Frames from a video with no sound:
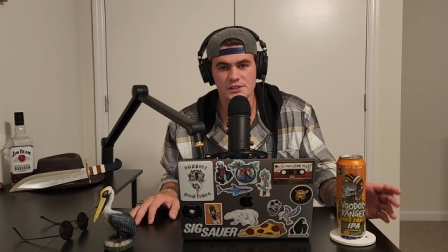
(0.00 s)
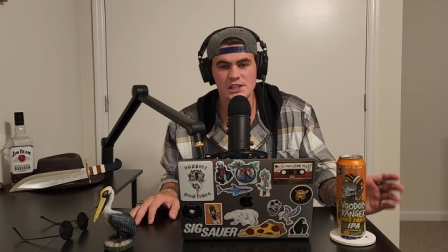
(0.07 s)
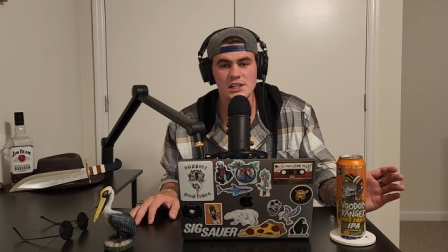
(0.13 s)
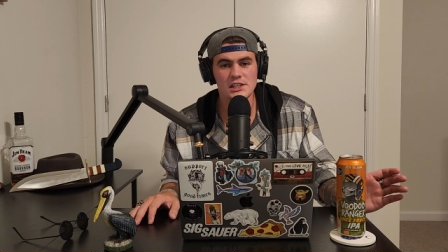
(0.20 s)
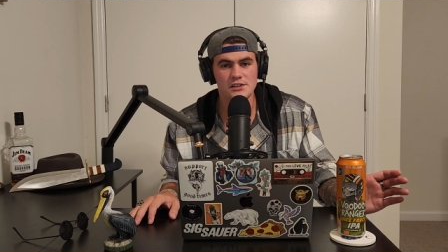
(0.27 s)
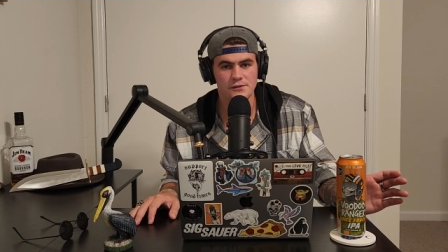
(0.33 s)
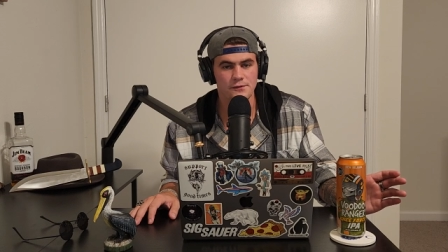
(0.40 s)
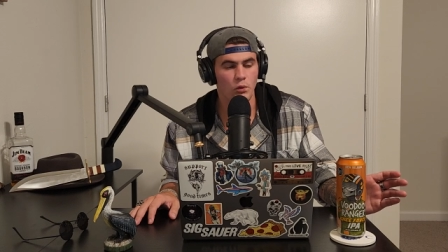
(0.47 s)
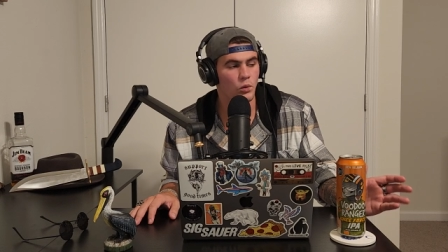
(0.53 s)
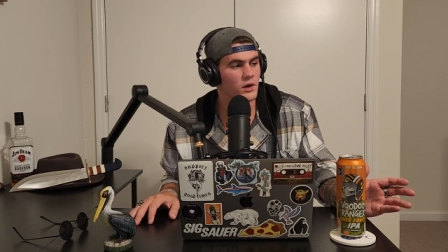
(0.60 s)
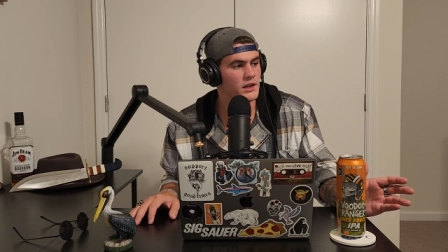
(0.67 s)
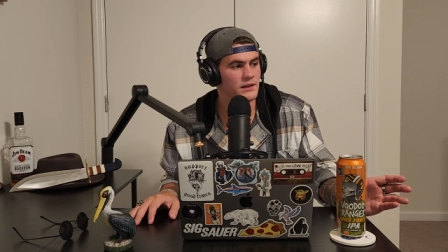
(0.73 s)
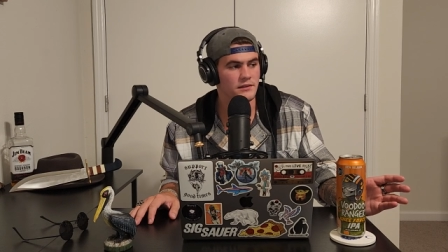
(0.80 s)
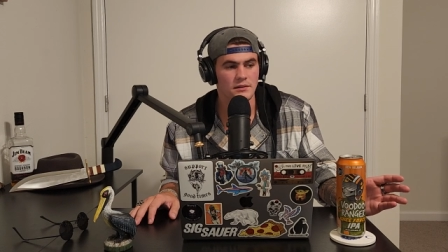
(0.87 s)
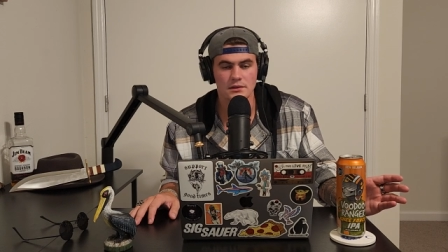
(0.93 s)

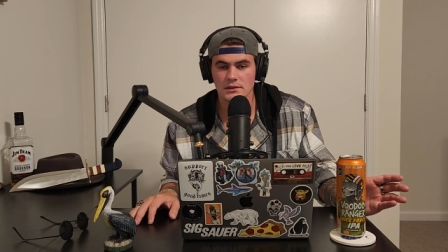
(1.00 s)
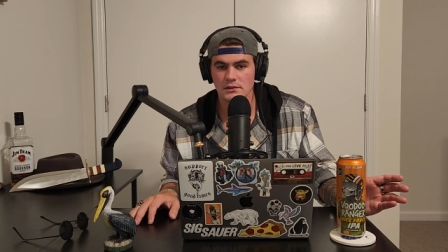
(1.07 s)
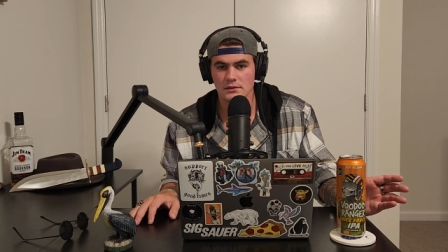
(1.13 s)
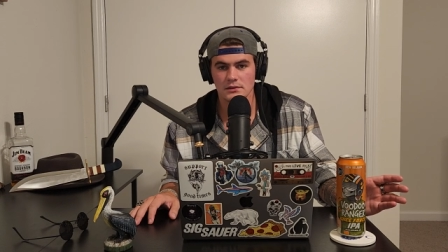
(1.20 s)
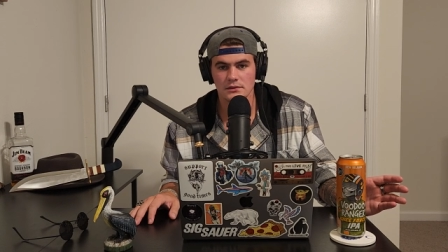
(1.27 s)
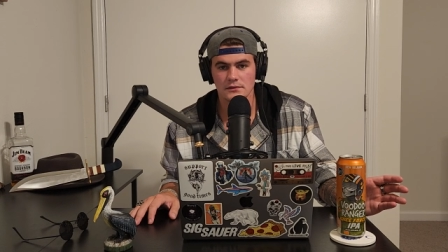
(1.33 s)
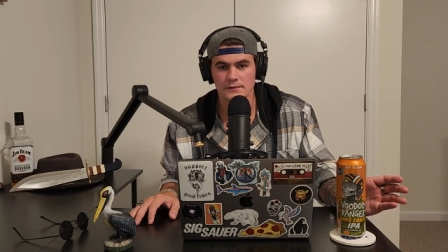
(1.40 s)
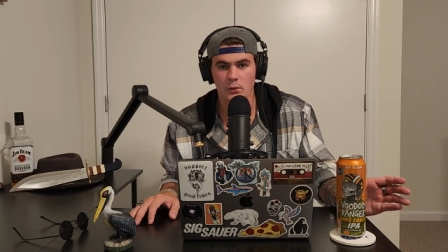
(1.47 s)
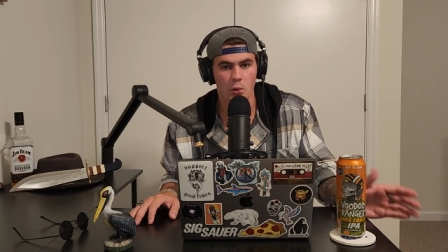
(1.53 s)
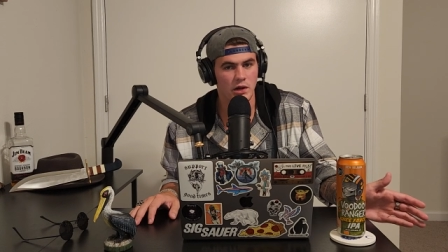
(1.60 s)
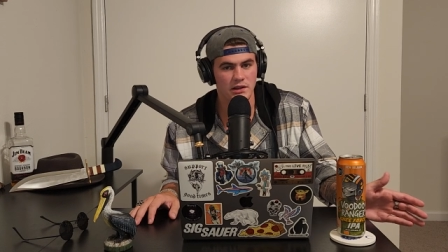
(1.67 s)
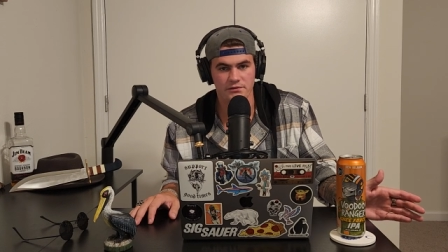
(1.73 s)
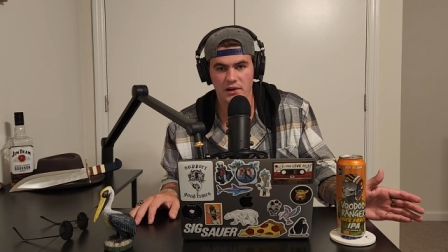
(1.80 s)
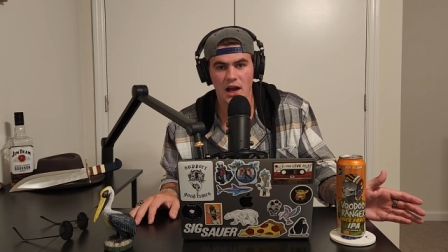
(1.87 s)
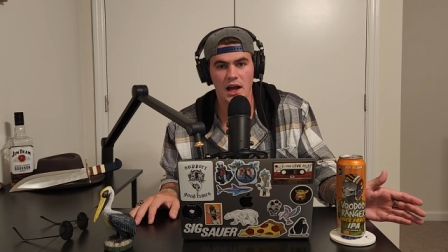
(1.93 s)
40,
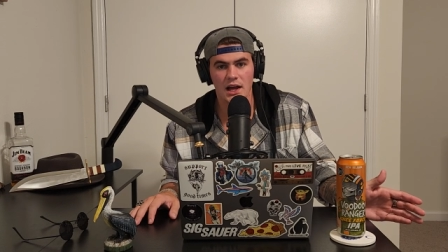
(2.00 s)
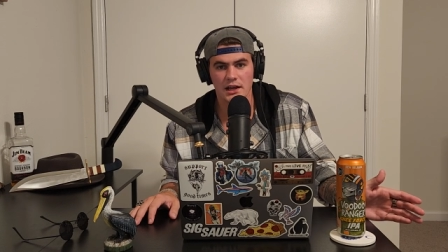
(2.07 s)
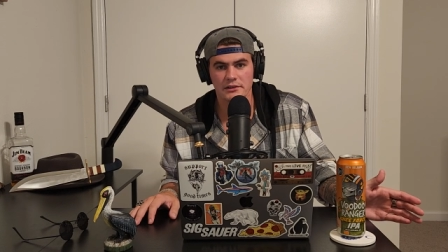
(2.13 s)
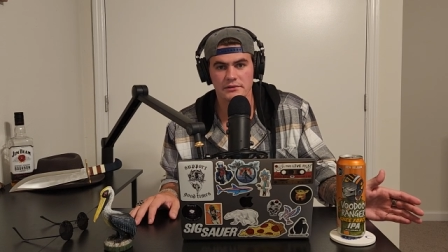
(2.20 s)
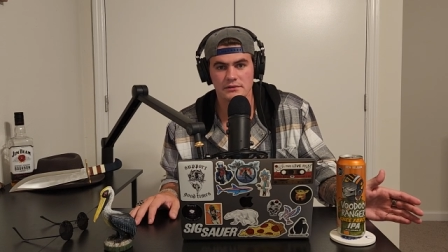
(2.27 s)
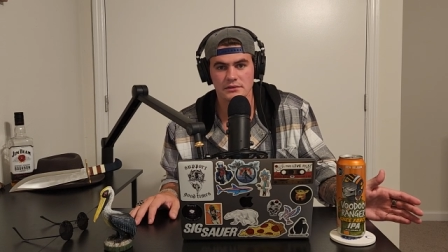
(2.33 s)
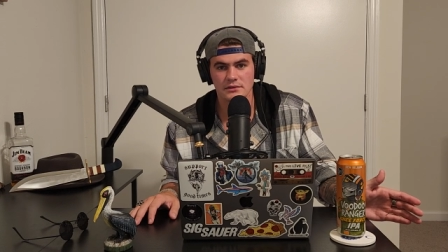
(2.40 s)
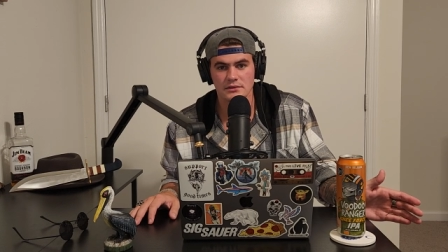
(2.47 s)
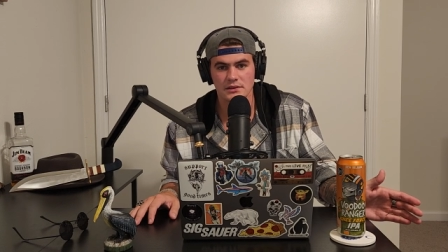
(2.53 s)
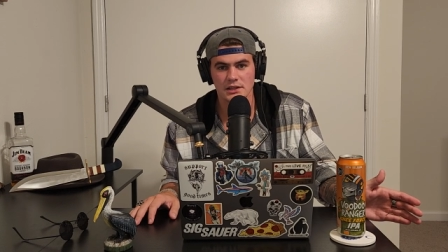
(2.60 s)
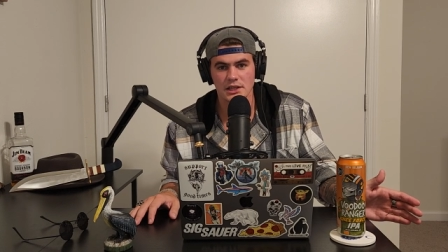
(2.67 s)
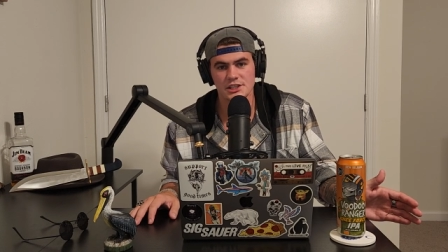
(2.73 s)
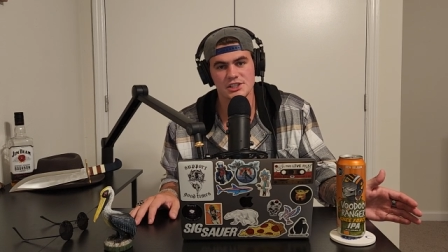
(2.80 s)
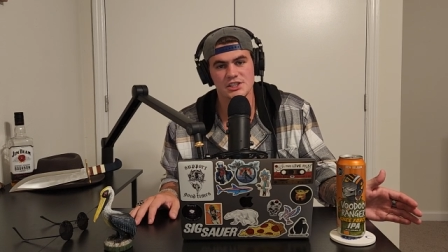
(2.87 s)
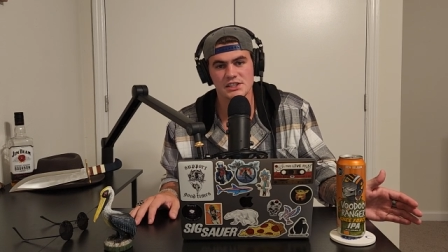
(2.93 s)
45, and
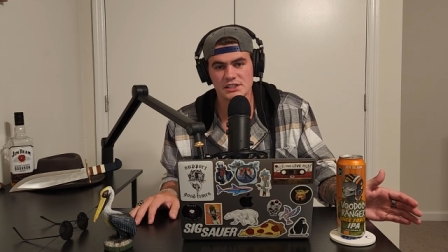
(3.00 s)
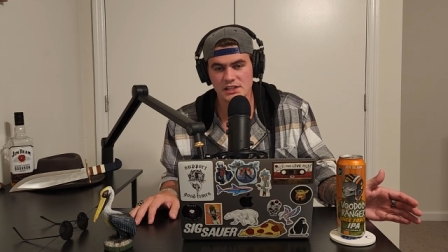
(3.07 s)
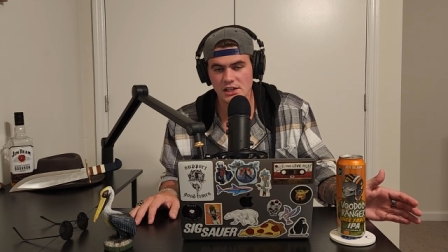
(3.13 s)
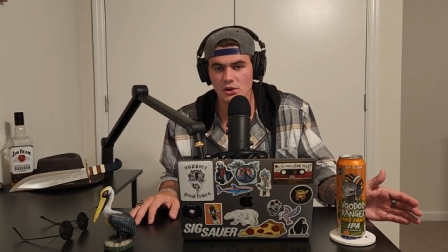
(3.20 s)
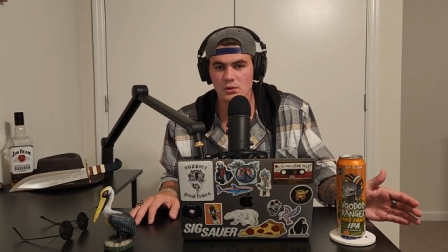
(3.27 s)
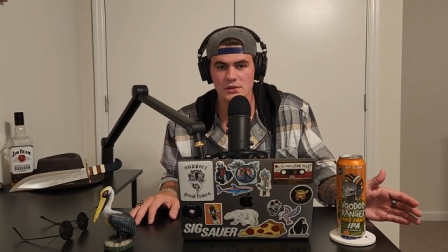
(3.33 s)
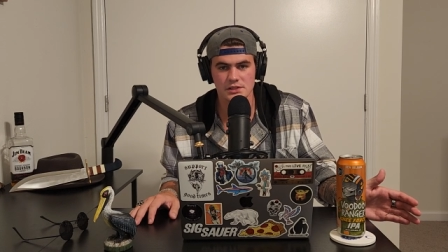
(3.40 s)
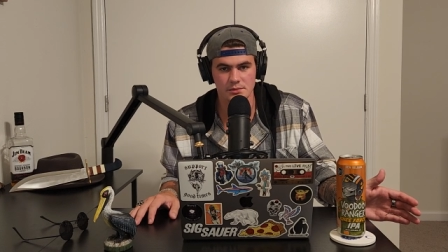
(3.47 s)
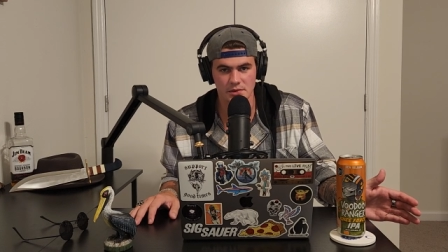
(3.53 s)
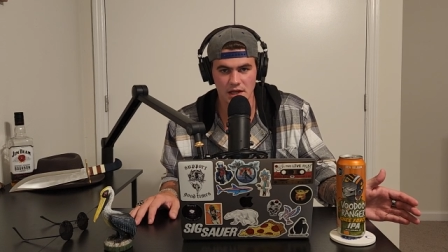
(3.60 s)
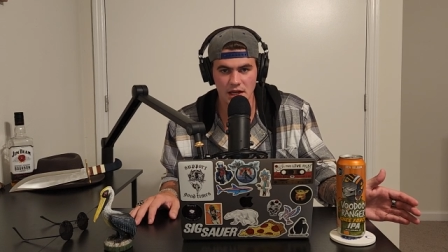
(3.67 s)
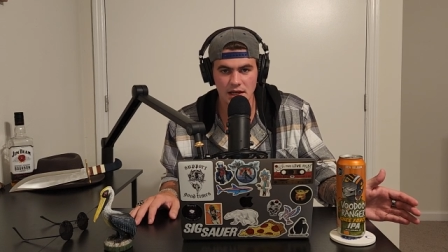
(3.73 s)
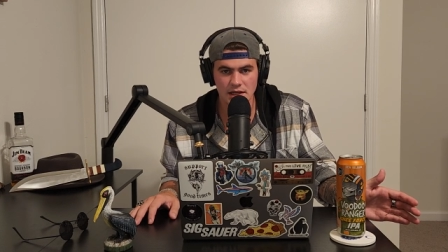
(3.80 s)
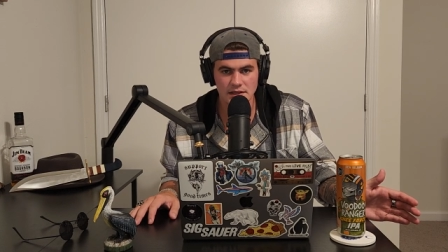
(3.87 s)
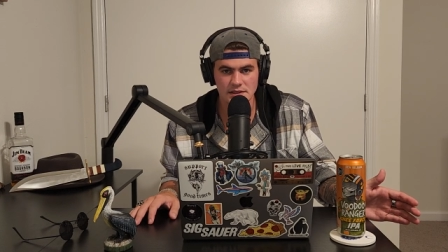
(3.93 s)
she's single with some
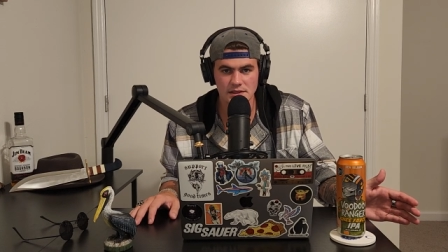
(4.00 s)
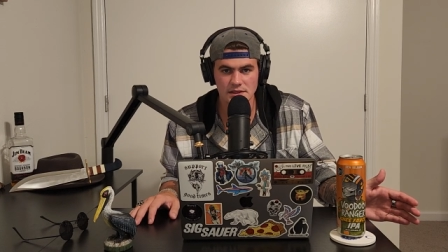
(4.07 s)
kids,